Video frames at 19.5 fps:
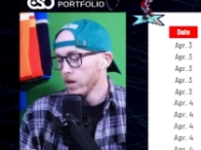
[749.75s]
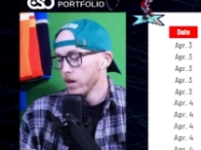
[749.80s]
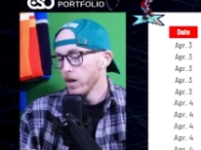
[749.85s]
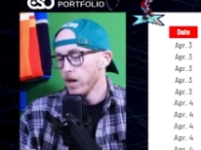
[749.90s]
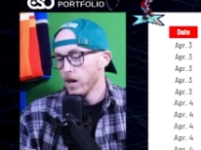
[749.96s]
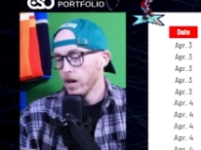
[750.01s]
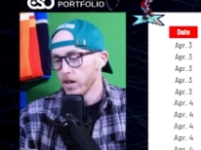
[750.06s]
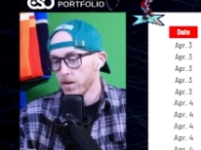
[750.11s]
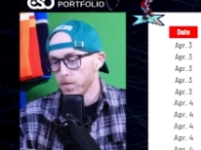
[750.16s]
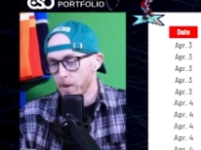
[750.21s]

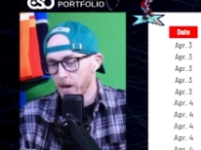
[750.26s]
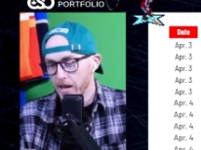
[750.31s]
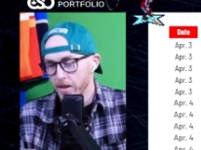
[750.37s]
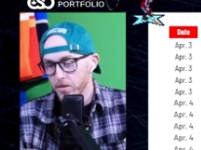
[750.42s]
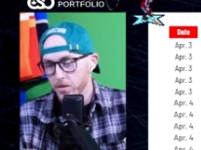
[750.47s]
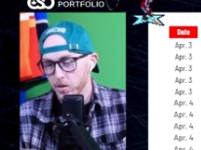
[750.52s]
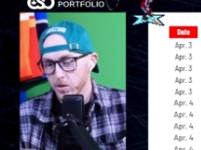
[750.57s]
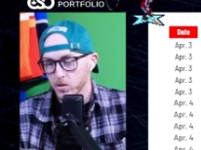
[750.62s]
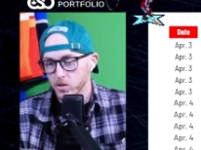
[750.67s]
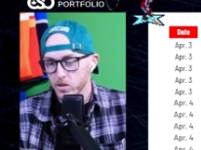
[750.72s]
The
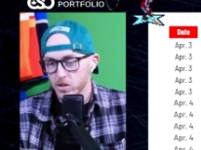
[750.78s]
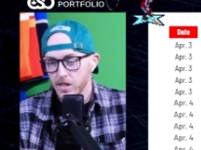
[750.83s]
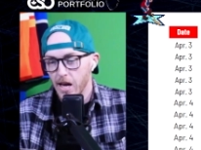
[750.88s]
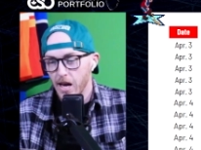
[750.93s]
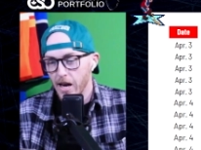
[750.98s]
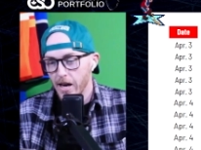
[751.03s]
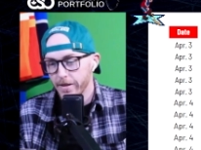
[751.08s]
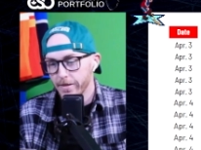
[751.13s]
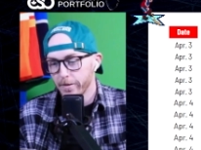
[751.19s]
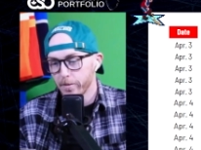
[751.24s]
Panthers
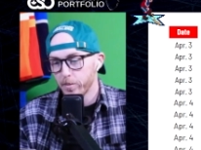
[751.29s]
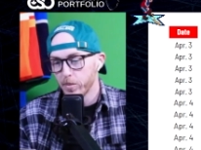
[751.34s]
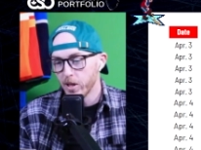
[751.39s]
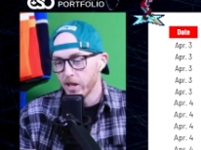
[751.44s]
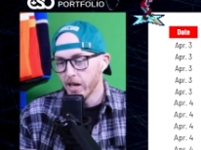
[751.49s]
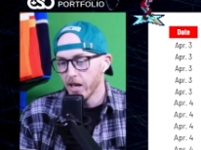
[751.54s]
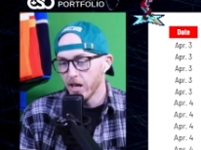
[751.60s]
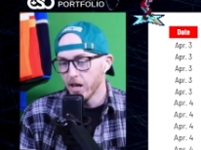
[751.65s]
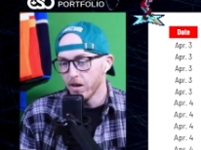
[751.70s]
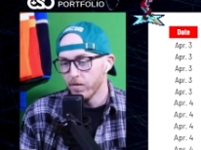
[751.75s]
not
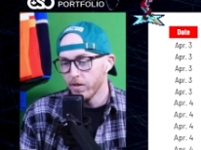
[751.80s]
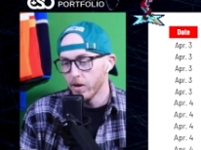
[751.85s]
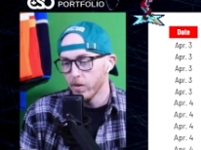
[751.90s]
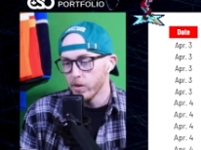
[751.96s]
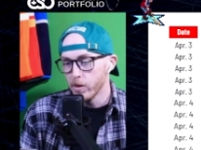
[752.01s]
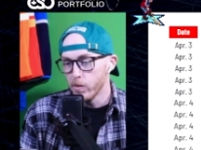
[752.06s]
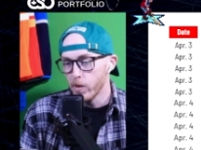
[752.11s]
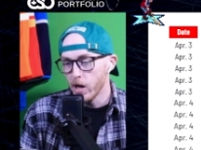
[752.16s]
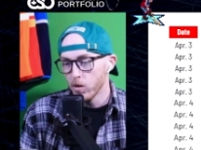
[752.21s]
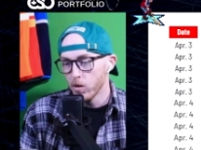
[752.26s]
playing very
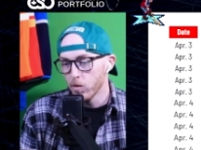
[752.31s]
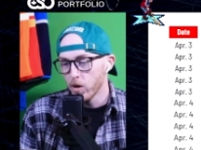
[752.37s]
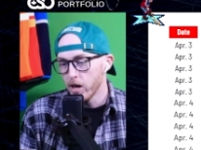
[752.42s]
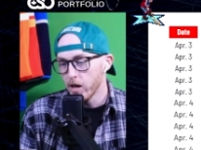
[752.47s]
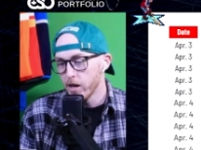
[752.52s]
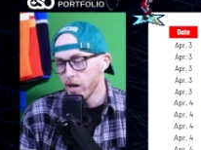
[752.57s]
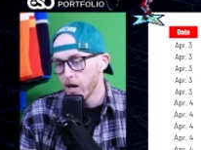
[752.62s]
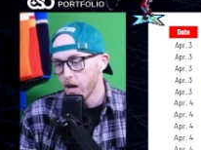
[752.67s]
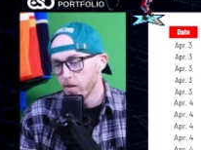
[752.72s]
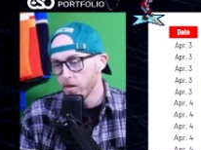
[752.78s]
well right
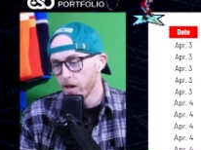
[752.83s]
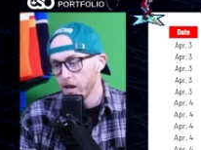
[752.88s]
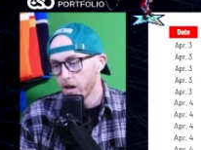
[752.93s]
now. They